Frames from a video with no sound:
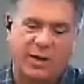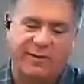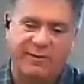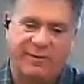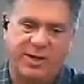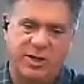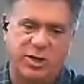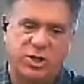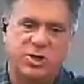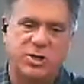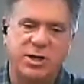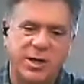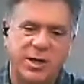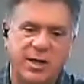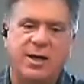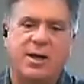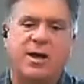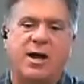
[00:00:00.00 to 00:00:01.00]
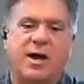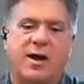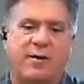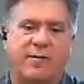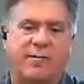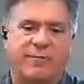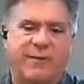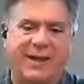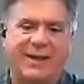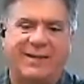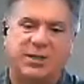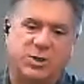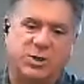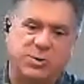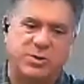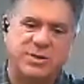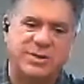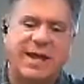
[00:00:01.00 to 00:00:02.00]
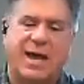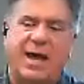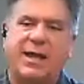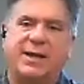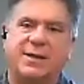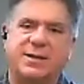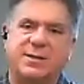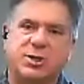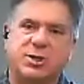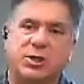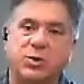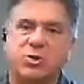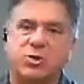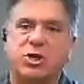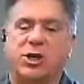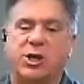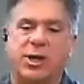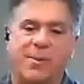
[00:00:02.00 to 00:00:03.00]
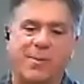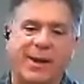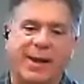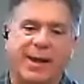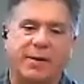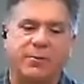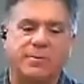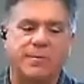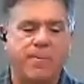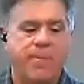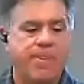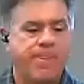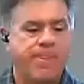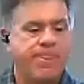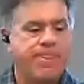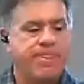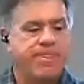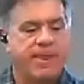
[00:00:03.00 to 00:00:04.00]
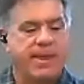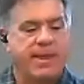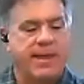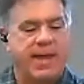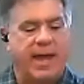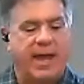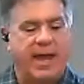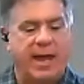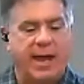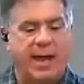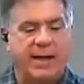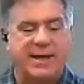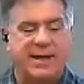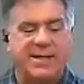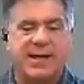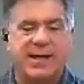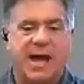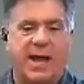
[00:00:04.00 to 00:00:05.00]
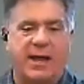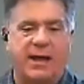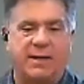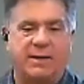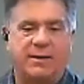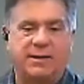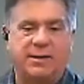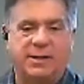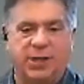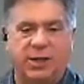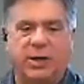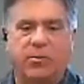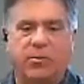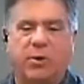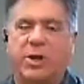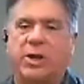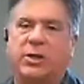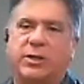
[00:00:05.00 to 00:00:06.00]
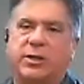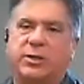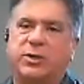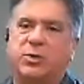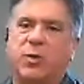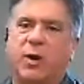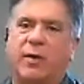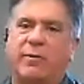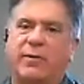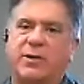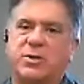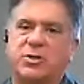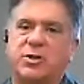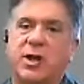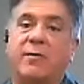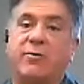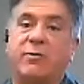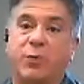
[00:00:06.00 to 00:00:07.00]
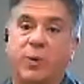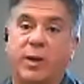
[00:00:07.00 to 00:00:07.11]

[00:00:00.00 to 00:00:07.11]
12 inch of electrostatic solution coming out. And this guy, you can put another 12 inch to have